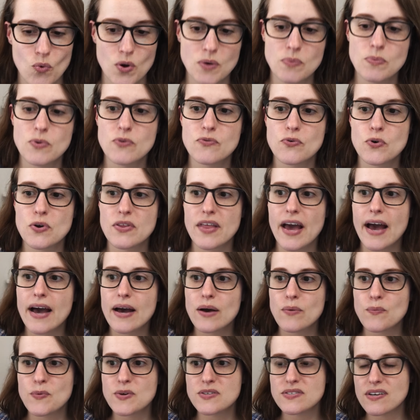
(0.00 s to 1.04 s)
One before before
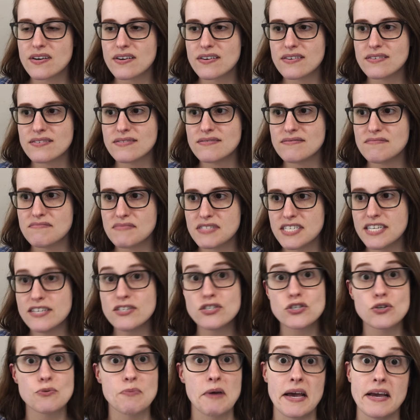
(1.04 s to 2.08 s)
that was on
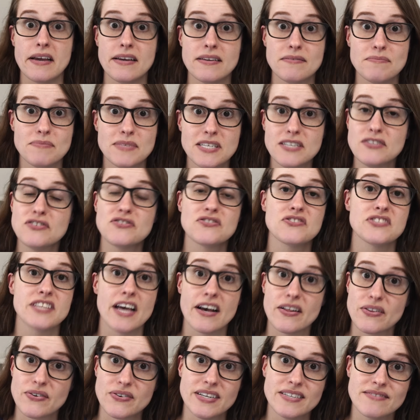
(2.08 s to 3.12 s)
teacher pay, teacher
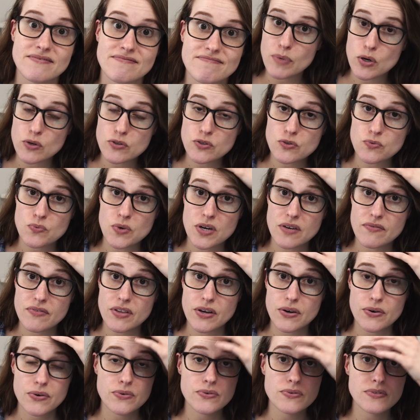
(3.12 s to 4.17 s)
salary. Post one of
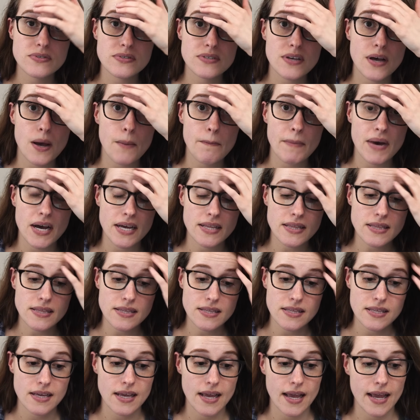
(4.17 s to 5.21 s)
those a
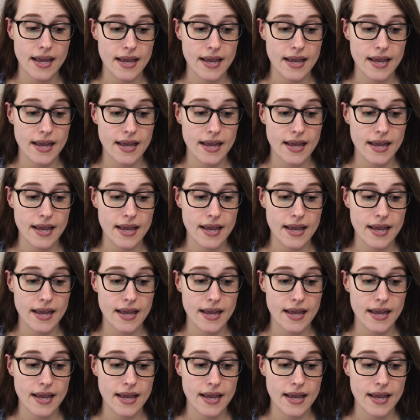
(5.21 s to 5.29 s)
month.